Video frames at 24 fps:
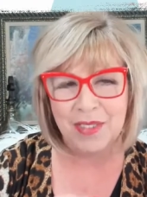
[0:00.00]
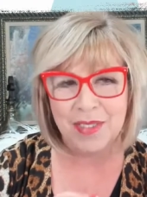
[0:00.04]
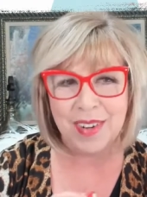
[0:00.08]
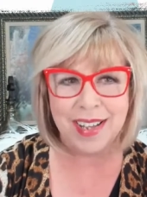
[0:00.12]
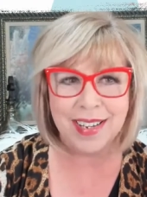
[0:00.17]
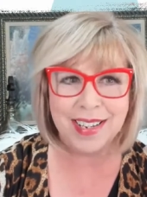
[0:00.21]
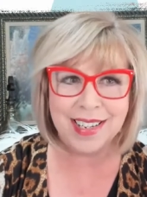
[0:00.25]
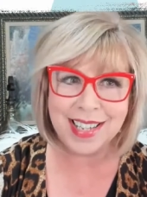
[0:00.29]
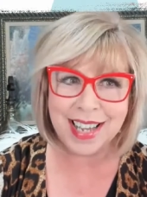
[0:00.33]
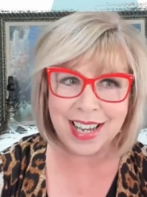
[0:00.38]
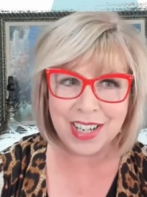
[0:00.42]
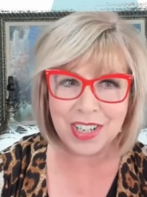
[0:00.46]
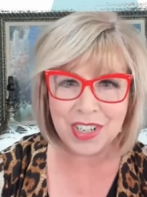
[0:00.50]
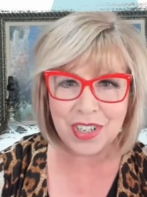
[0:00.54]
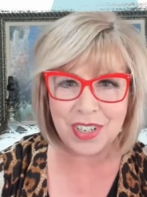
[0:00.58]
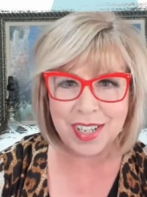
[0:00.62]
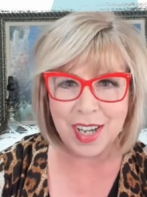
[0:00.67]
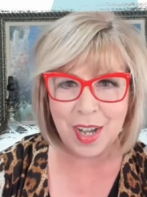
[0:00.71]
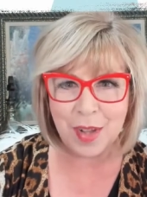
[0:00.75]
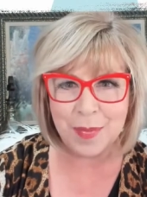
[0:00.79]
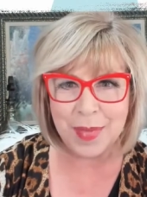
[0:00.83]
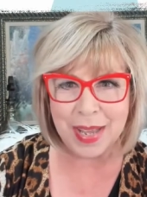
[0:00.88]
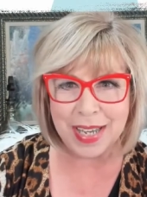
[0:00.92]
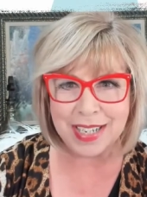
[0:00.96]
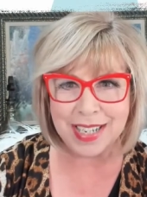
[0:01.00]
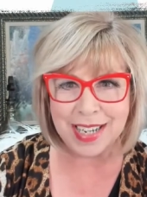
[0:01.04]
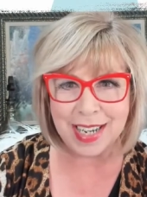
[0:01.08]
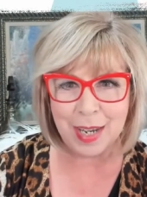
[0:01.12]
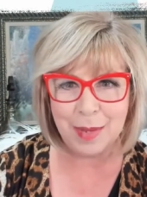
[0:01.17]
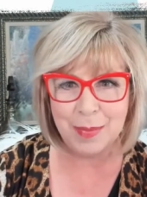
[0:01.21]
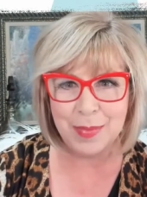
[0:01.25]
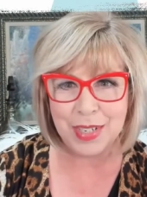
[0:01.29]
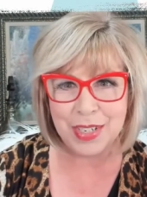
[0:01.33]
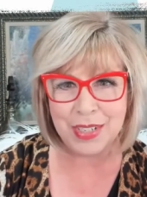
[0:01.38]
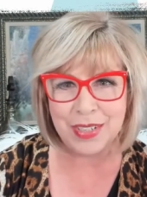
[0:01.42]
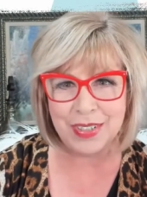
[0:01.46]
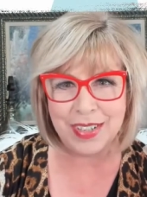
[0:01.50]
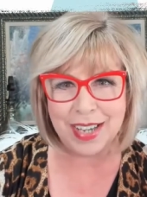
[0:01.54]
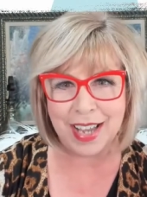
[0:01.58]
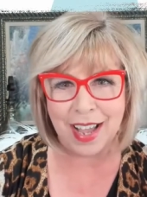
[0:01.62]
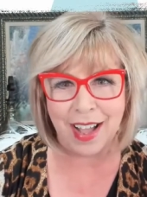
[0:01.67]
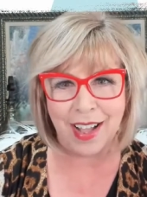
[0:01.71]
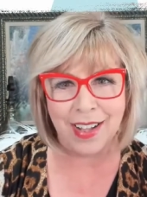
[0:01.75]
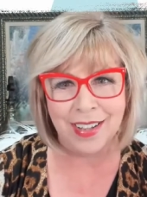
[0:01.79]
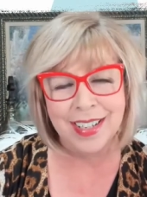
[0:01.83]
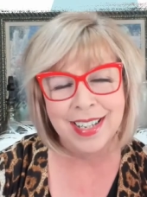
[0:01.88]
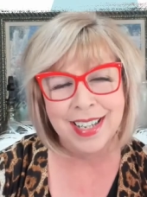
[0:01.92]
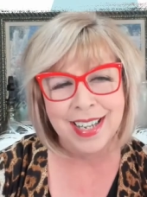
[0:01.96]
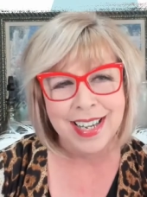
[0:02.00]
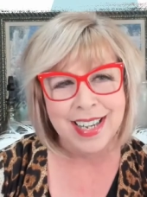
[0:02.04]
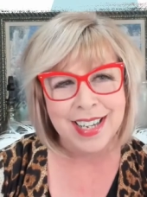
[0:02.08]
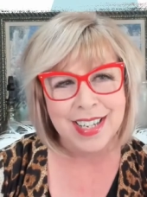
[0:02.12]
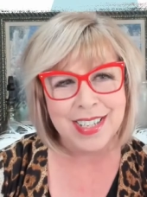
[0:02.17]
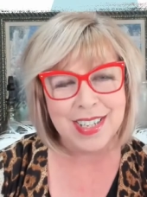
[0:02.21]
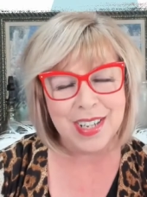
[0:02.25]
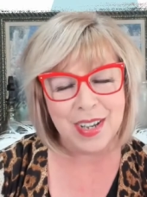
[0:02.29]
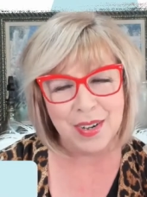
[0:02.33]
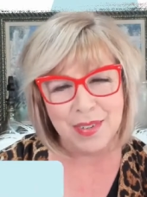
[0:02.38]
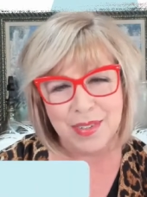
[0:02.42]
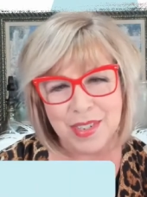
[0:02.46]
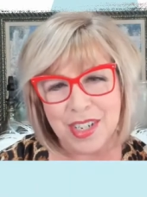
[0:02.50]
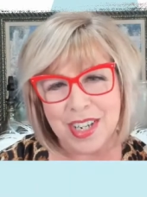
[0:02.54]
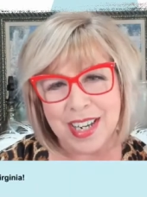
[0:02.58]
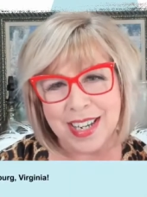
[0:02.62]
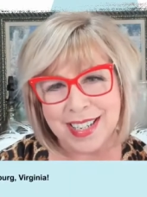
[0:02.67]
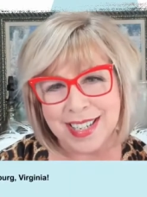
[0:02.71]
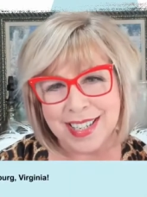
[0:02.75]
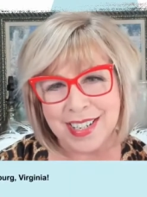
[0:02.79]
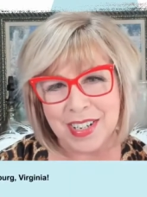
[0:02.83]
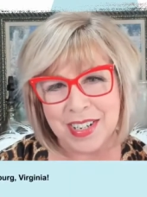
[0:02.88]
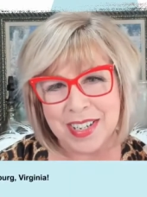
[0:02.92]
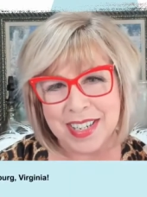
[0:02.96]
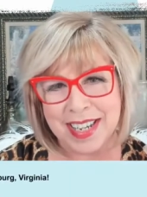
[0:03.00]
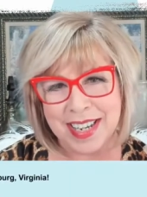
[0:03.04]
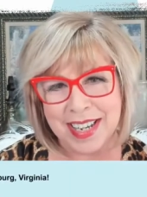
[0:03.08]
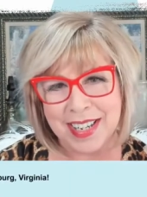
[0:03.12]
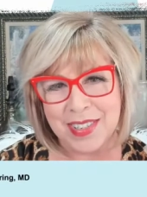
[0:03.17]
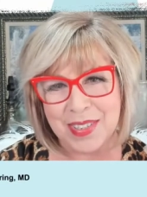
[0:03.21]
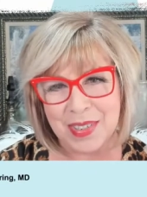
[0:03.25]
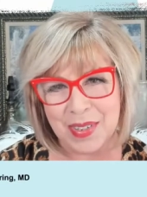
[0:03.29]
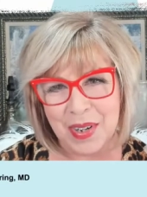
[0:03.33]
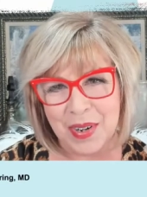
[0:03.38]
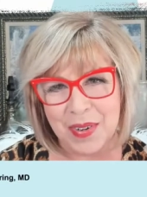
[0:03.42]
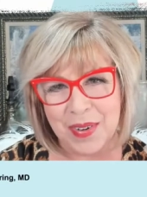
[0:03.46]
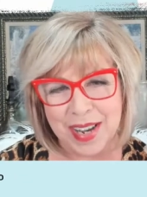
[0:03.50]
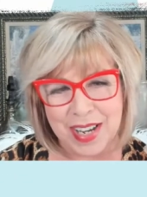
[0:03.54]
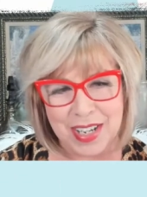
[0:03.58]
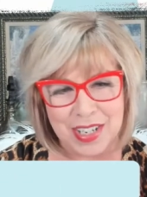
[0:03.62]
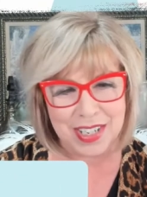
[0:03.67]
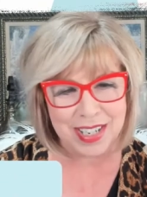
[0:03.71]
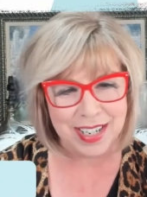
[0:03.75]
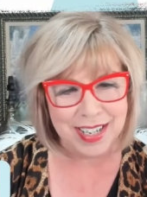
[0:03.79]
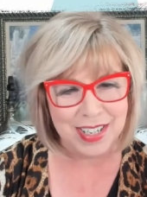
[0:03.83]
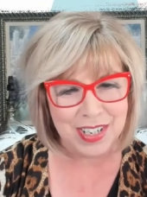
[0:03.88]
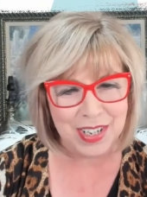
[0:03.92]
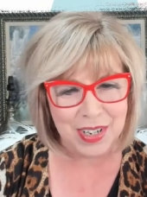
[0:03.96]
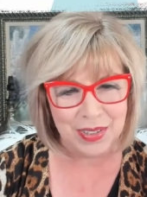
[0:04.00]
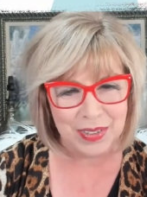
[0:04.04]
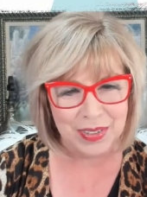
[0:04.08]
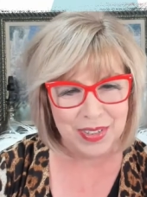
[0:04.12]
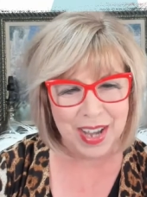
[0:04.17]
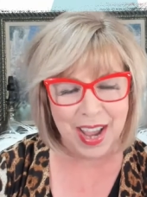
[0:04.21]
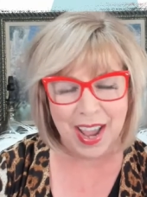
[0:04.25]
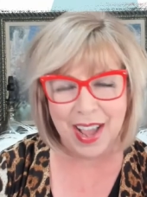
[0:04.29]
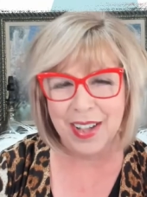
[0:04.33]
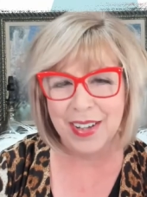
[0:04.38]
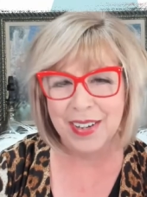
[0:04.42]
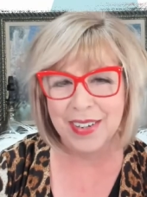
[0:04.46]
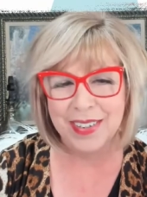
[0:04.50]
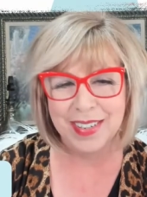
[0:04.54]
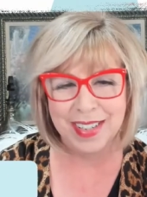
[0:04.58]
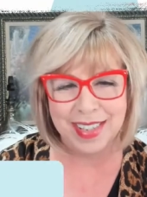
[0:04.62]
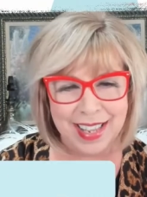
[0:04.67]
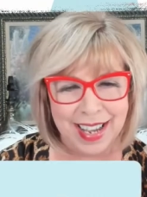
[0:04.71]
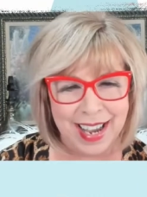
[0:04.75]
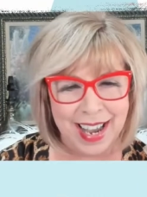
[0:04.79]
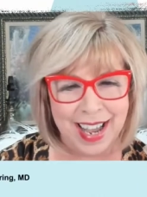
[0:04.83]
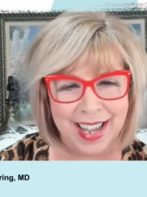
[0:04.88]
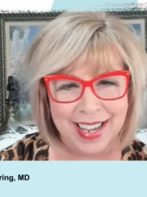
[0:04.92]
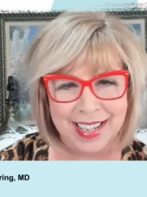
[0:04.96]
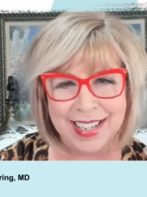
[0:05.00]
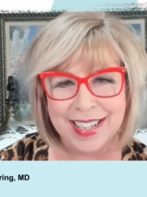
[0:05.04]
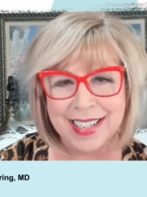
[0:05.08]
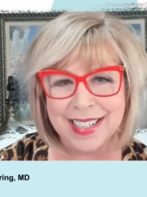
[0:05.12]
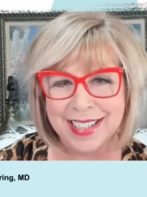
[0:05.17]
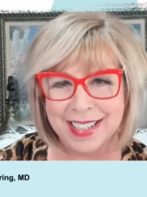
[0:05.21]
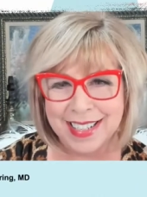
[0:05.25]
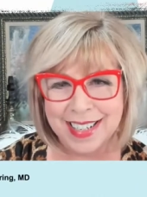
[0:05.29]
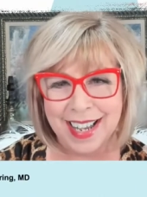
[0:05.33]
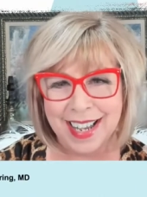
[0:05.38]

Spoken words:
Rhonda's actually on my team too, y'all. So if she starts answering questions, you'll know that